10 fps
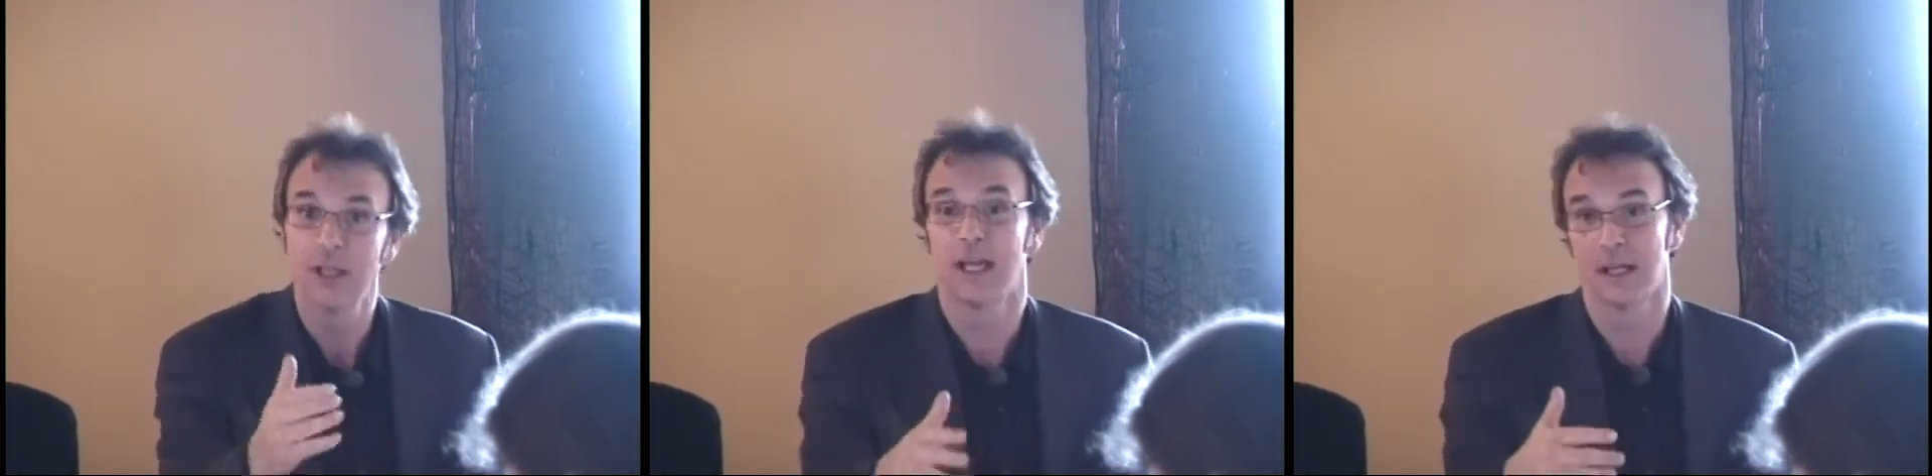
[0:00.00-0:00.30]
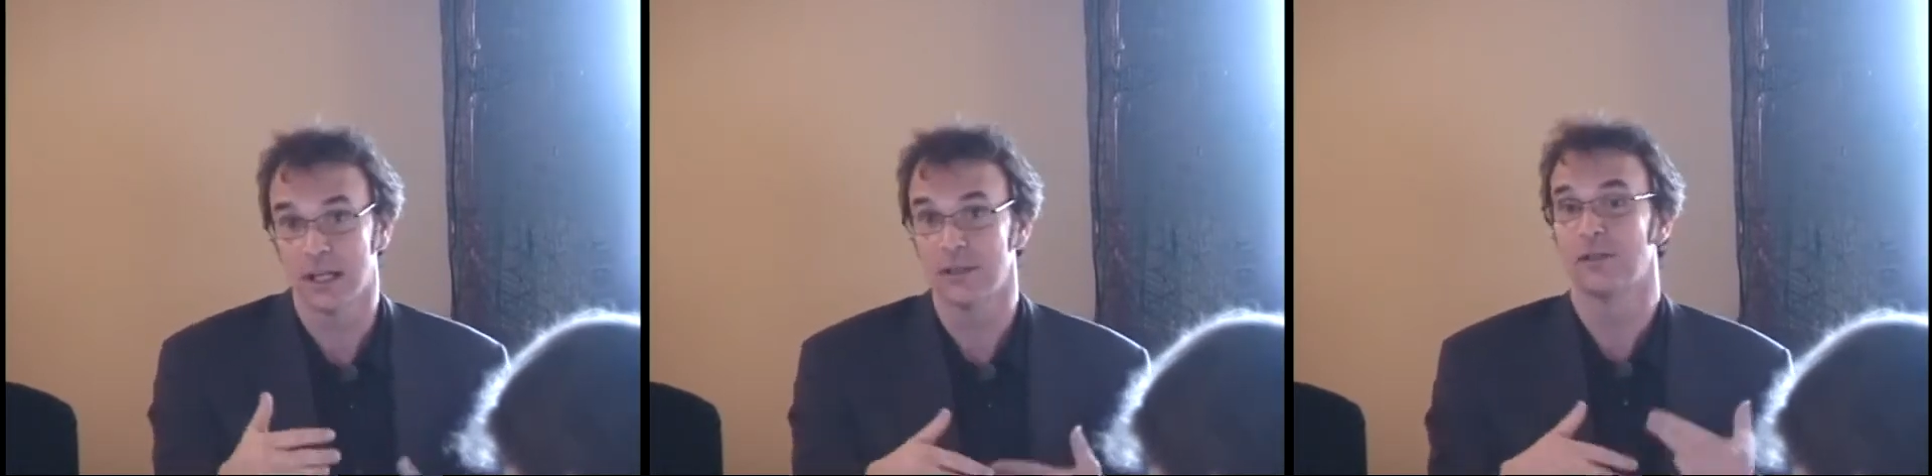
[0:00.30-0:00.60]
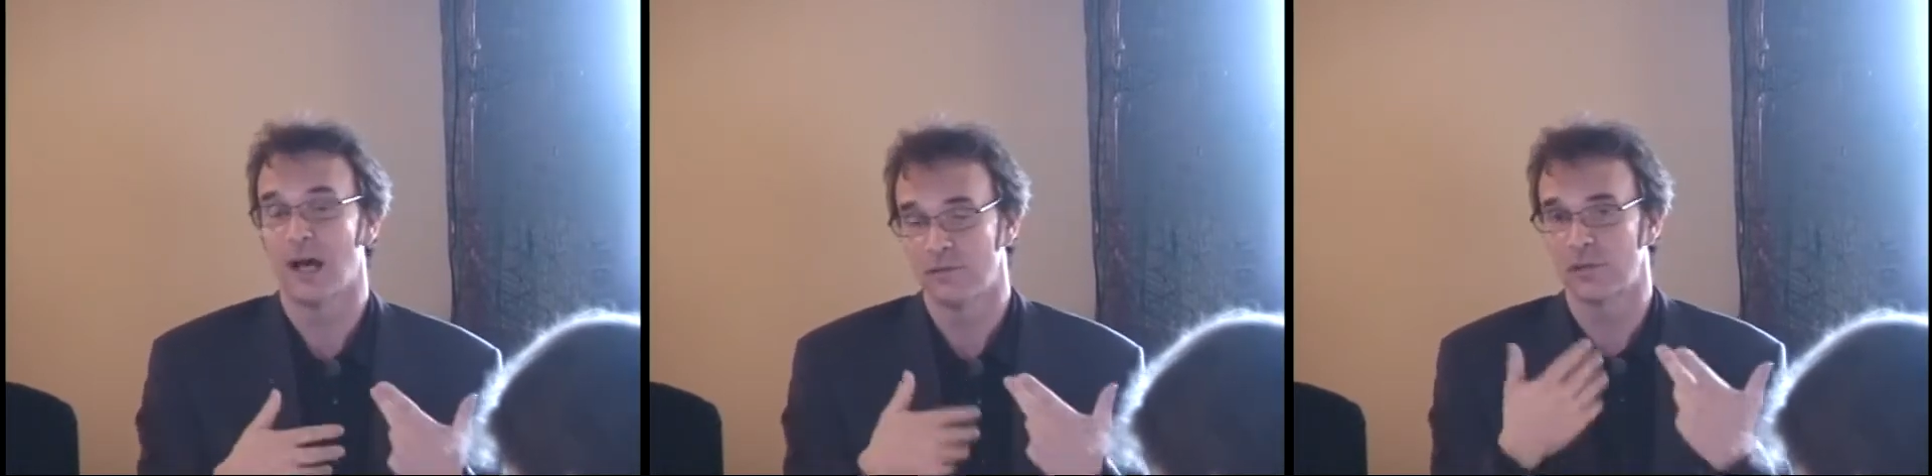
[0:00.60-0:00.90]
and
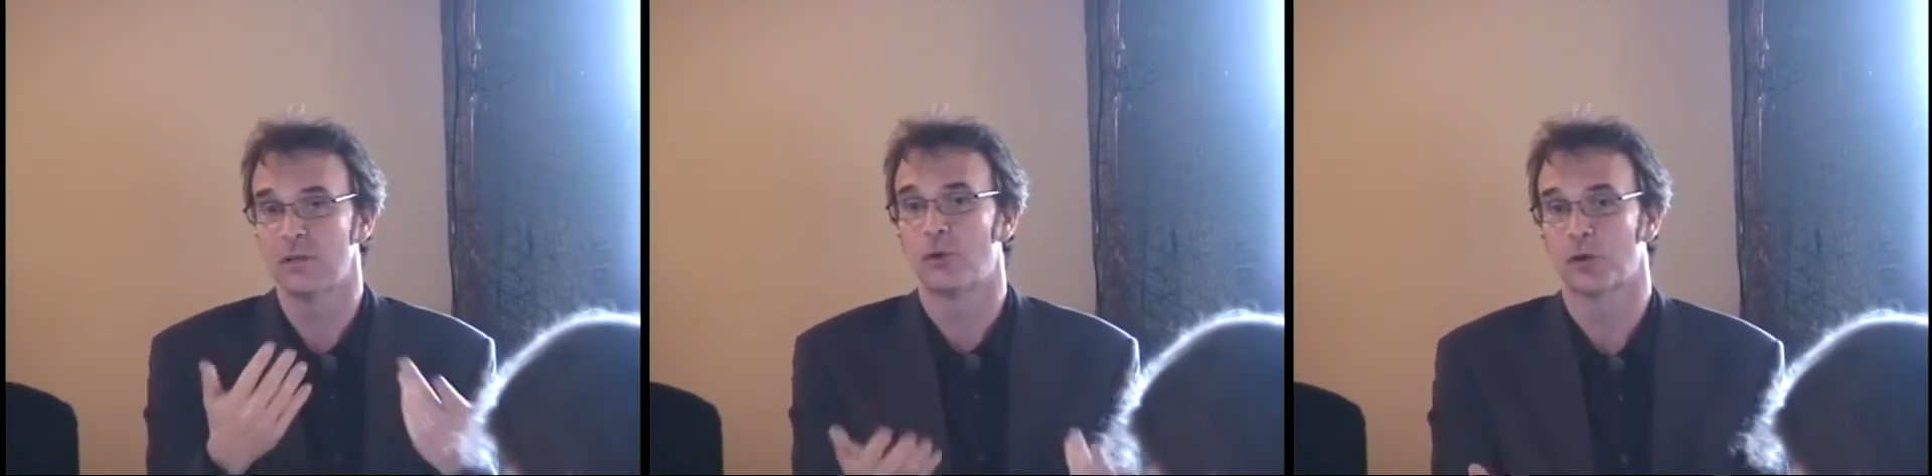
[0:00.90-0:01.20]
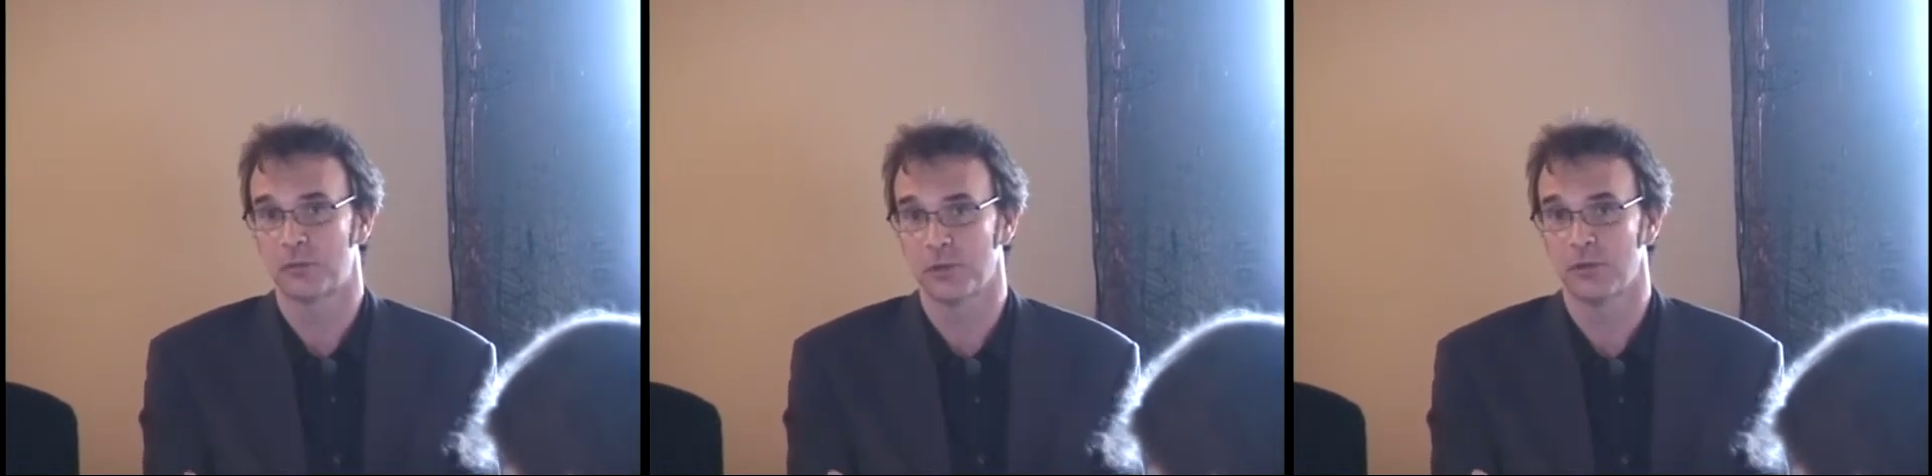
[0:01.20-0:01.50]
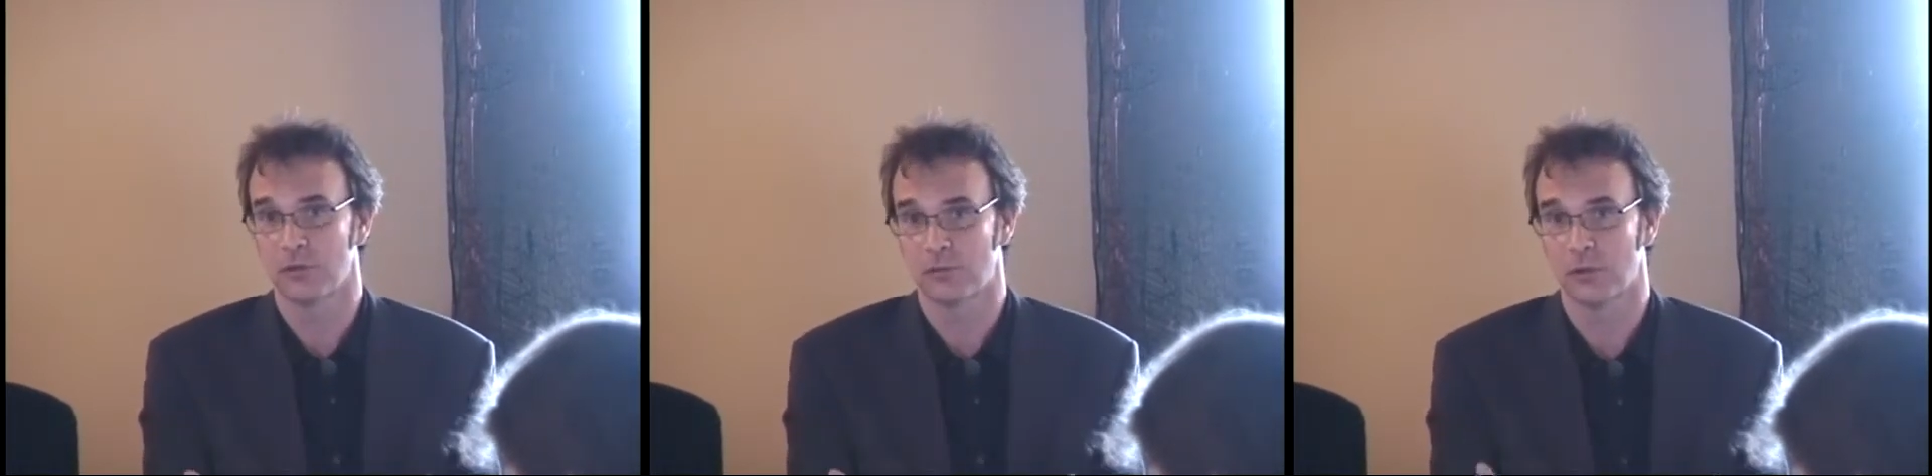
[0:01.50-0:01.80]
then obviously the more
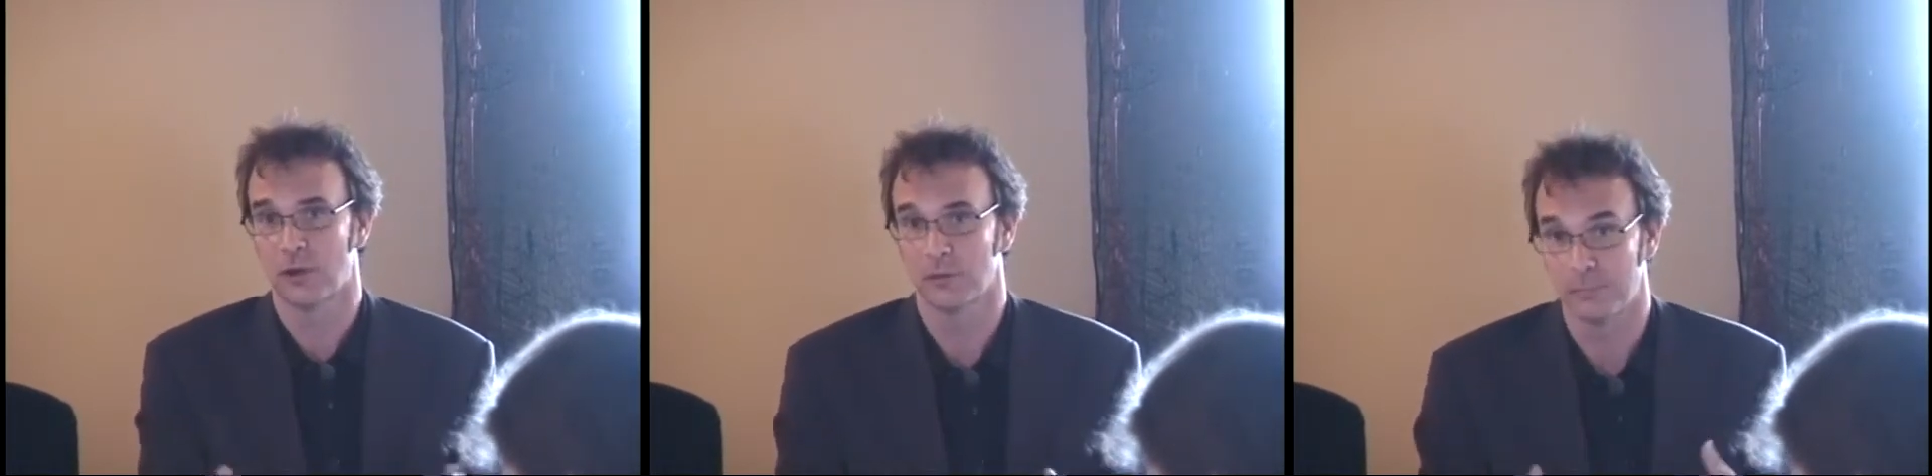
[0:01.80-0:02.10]
experienced you are,